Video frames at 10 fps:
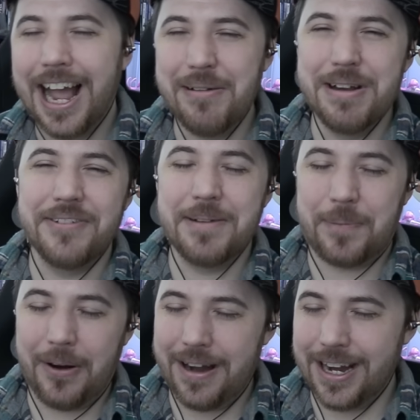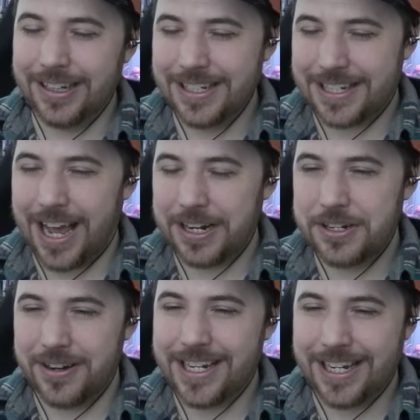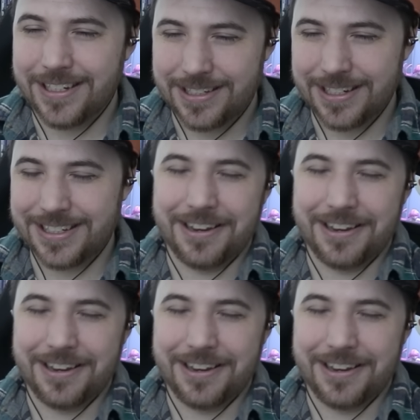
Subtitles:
I mean, Vaporeon at least got a drinkies,